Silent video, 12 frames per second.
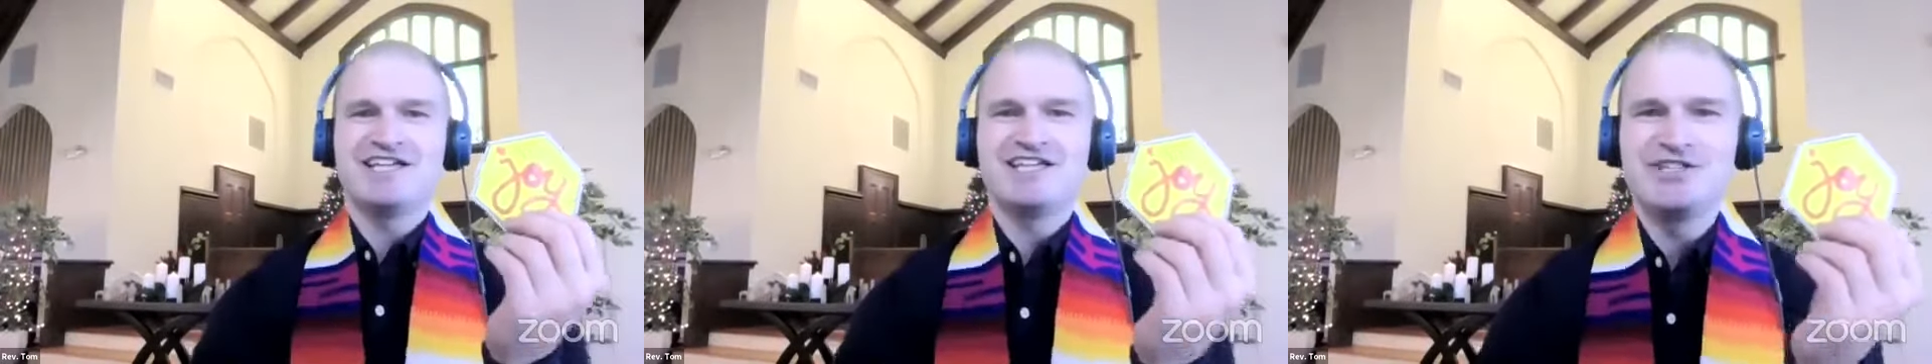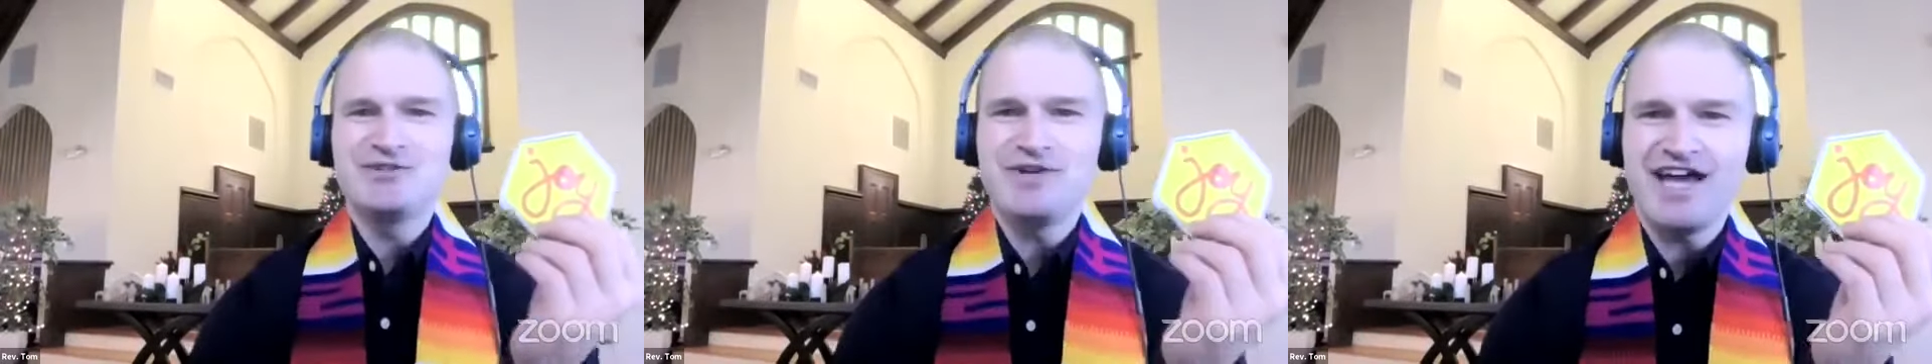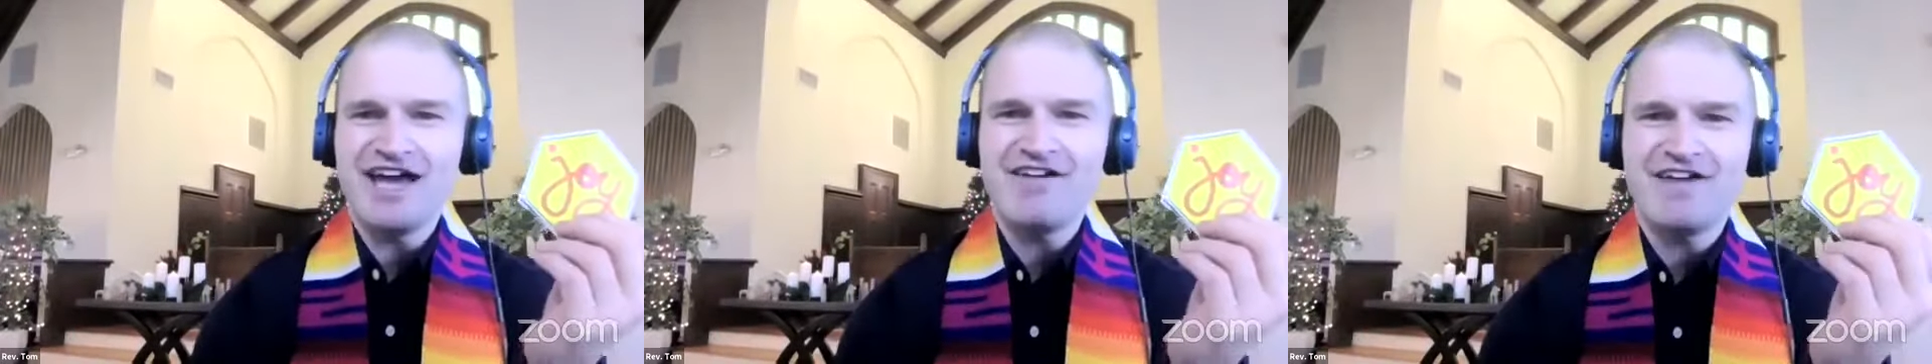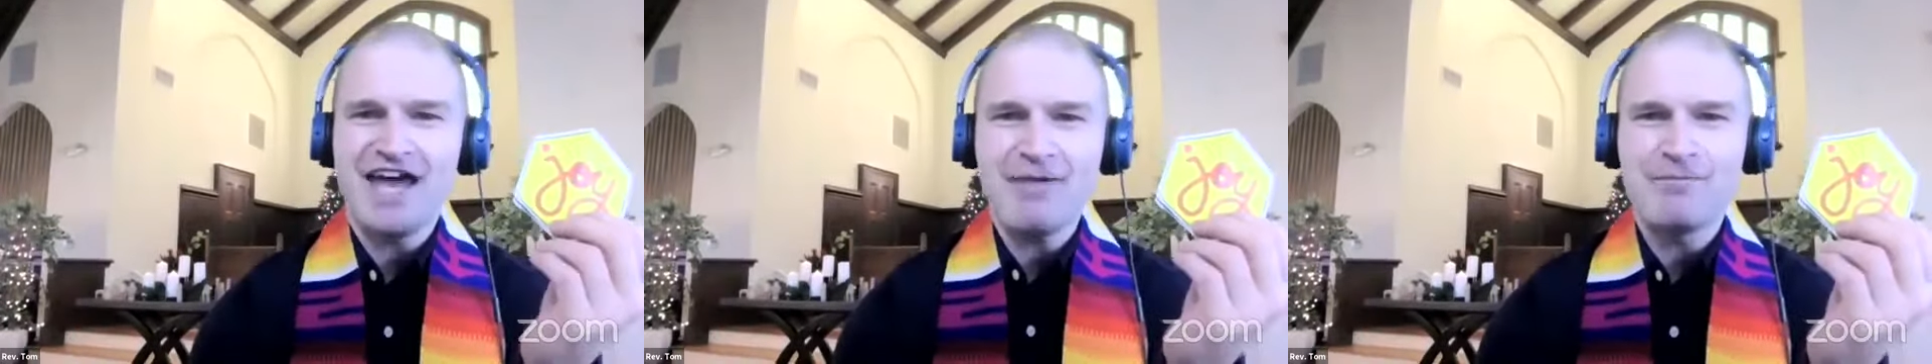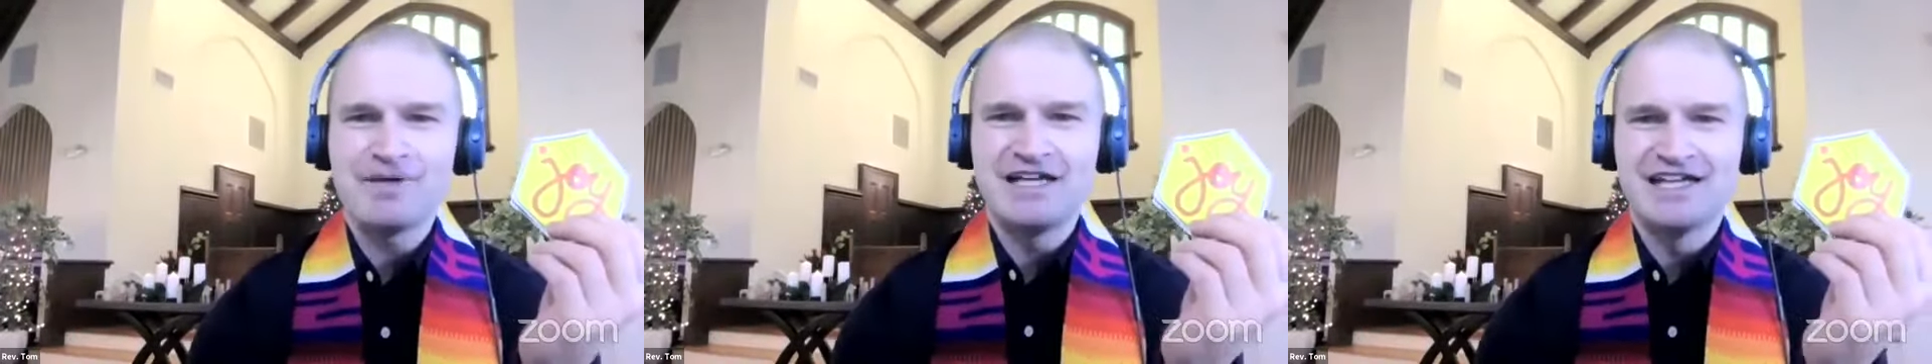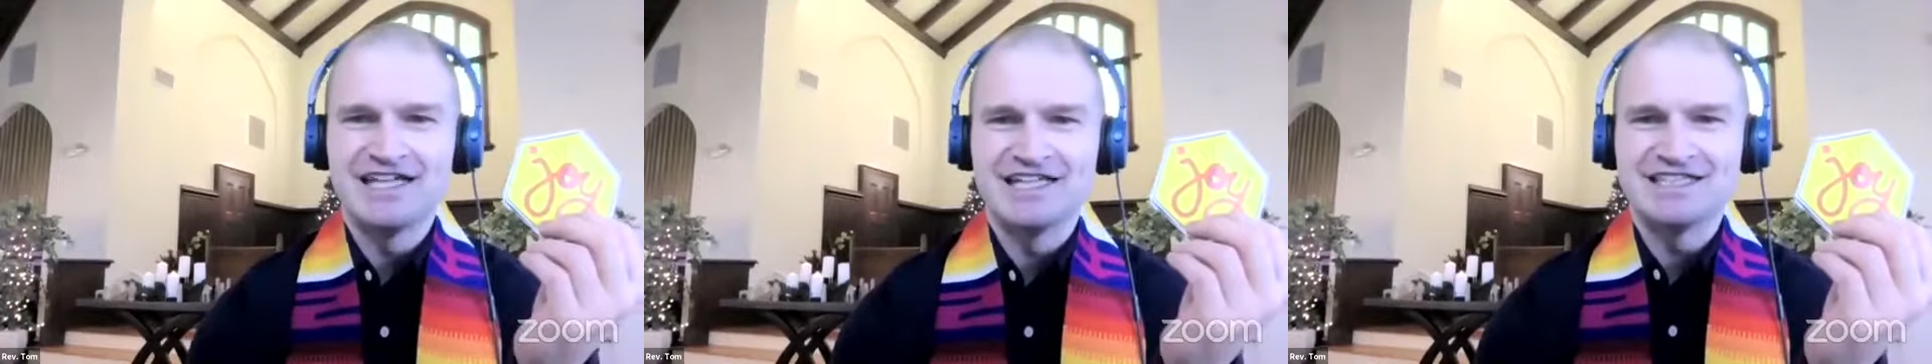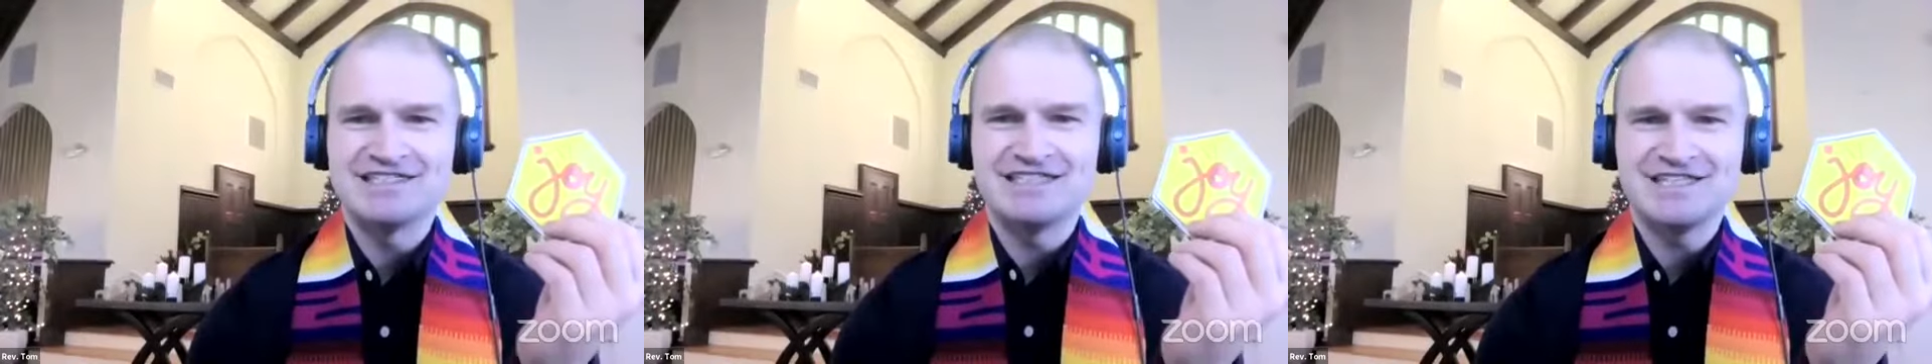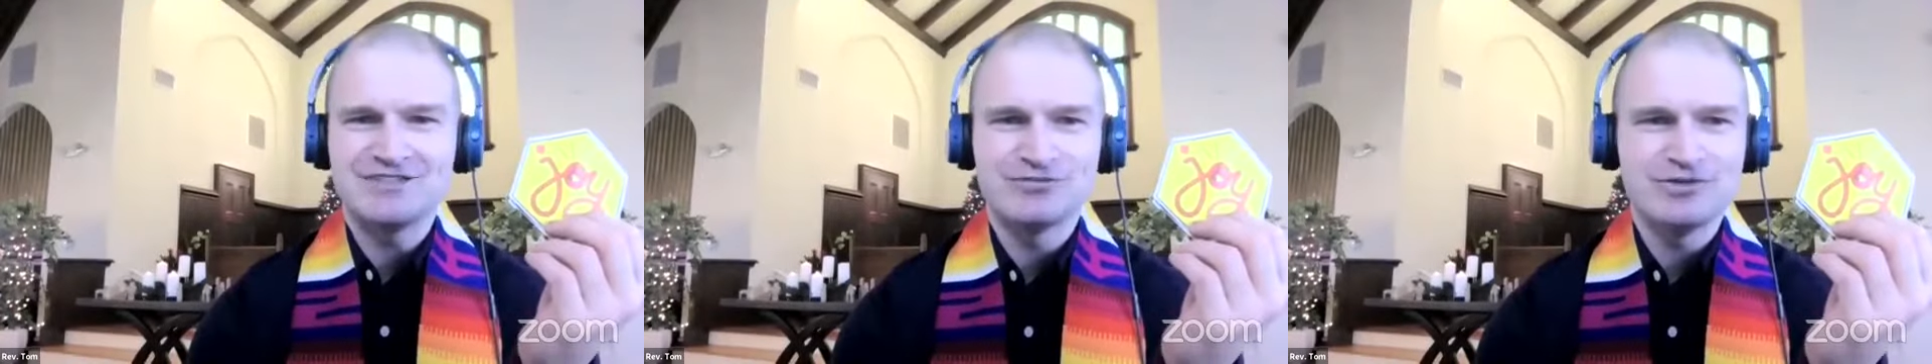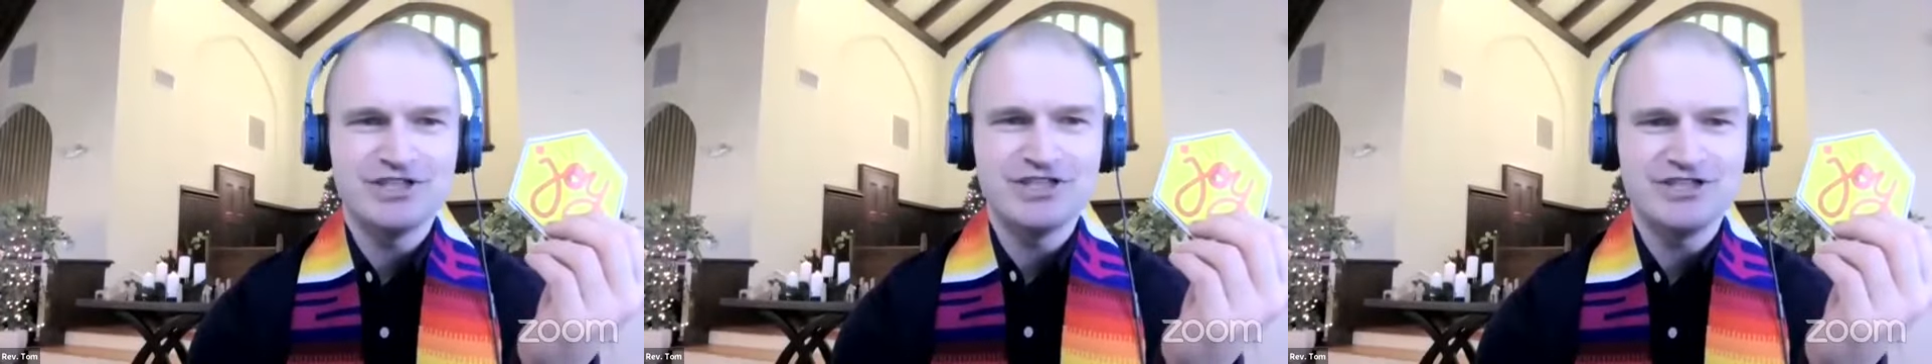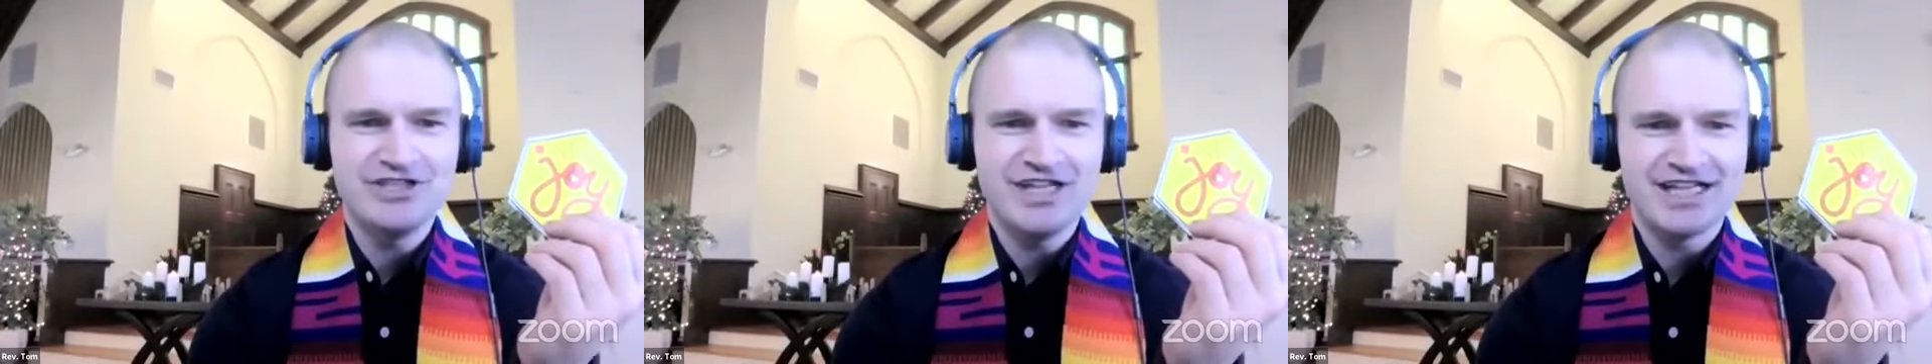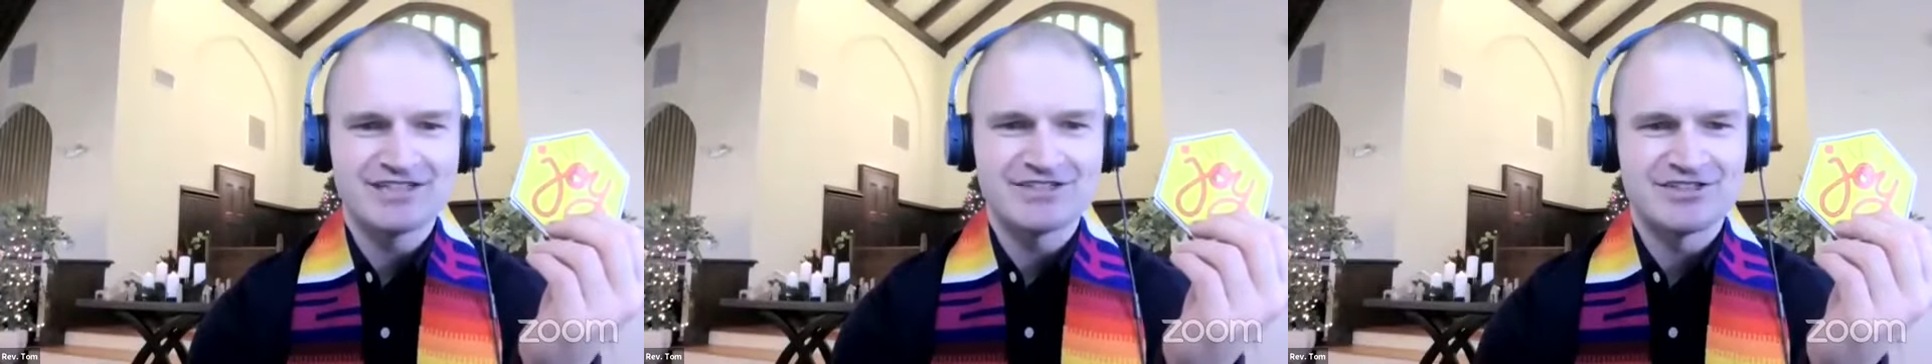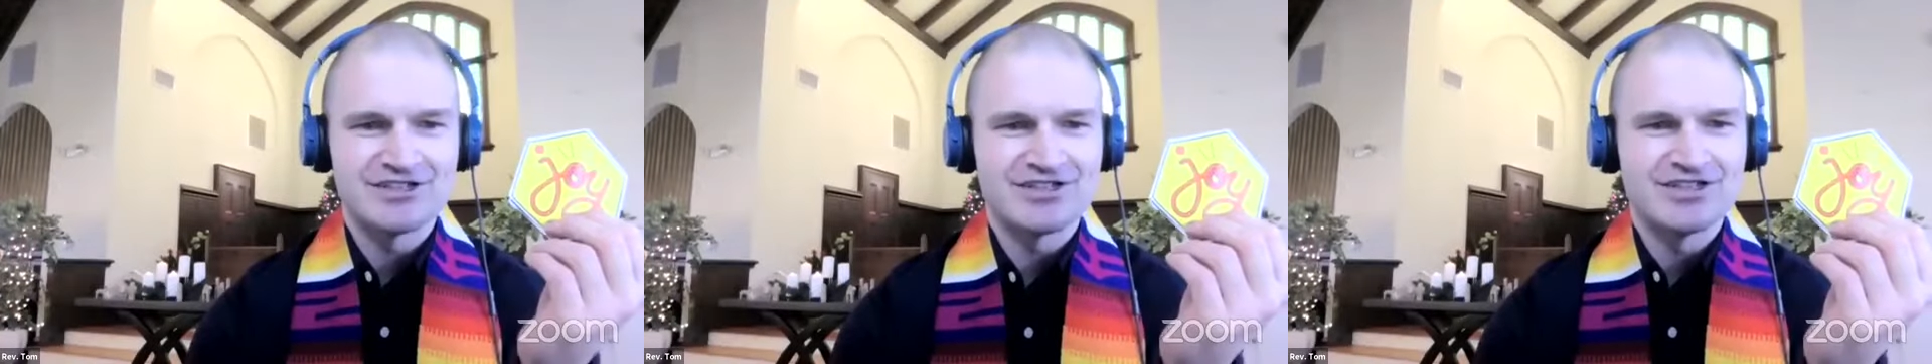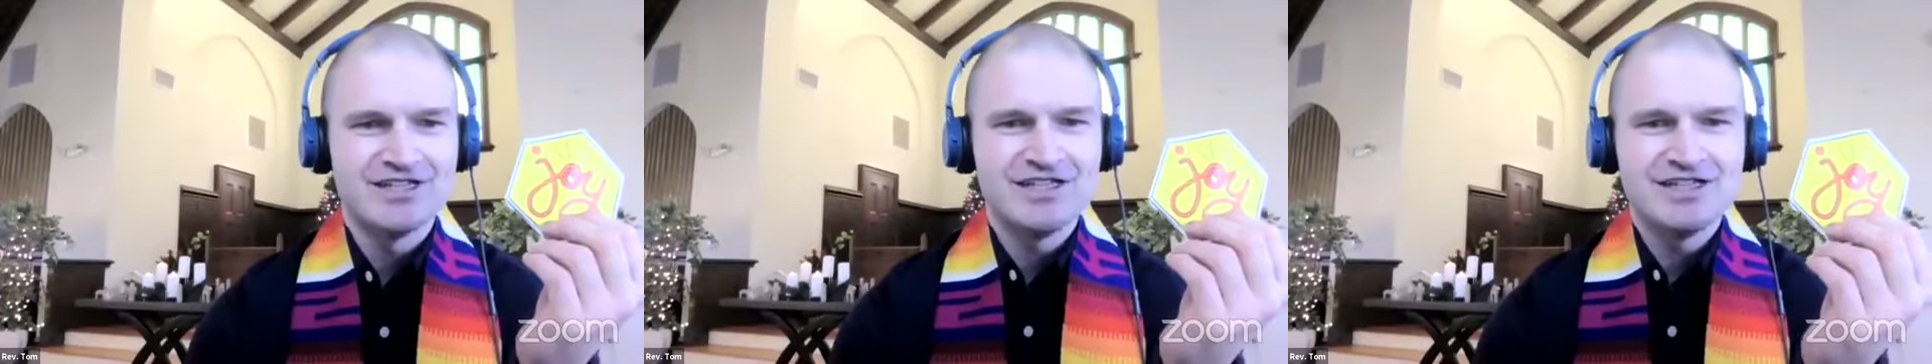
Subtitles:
you have happiness. That's a really good answer.